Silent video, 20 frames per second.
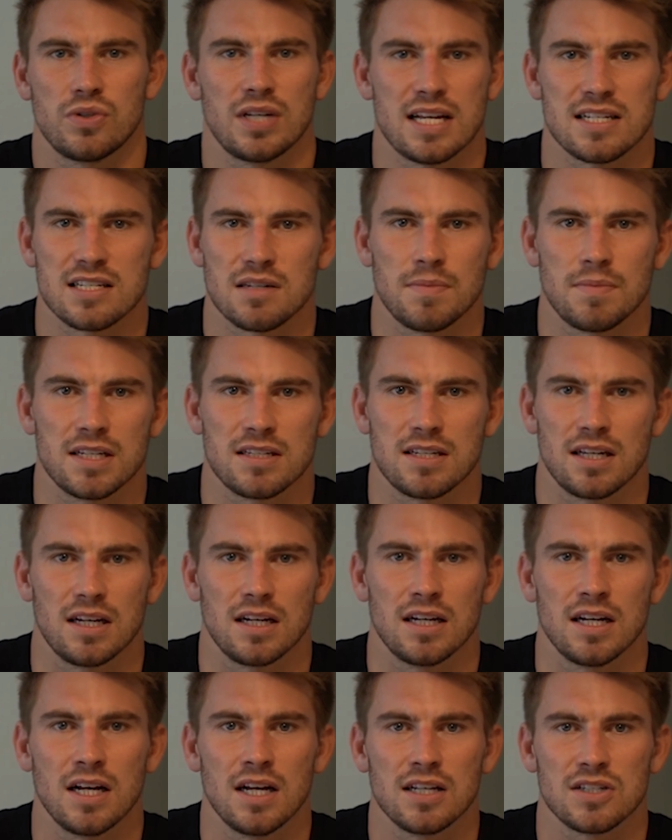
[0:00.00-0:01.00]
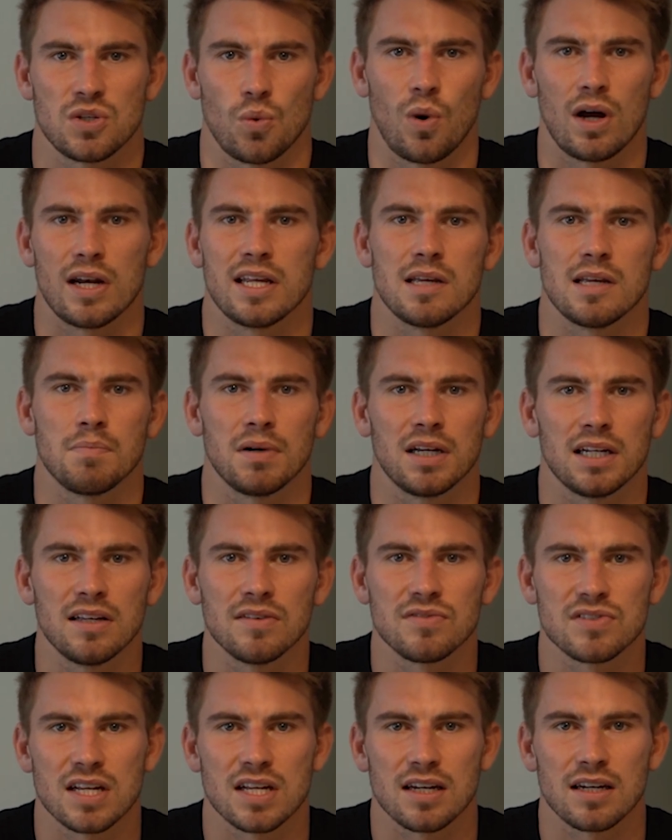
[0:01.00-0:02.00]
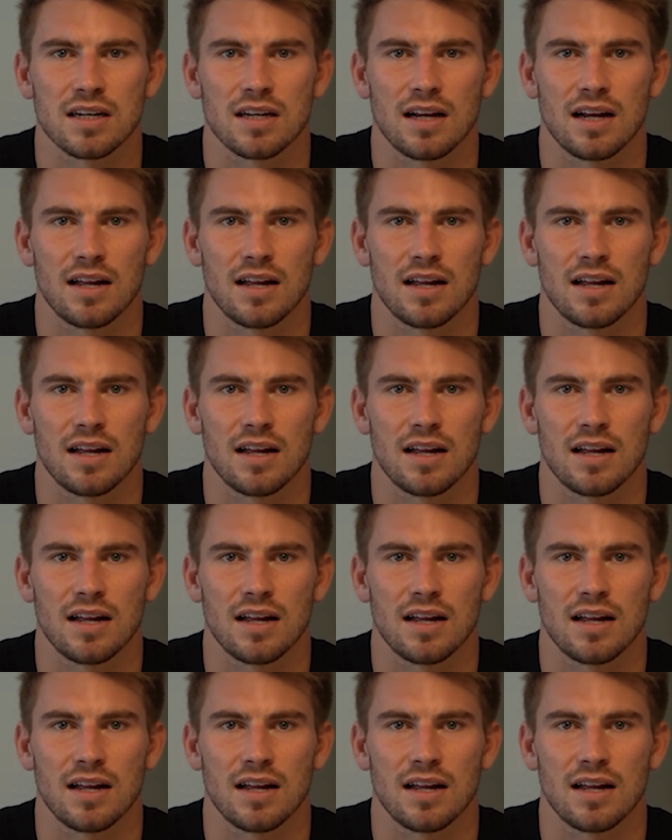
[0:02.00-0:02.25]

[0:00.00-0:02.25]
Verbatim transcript: testament to, to what he believes in.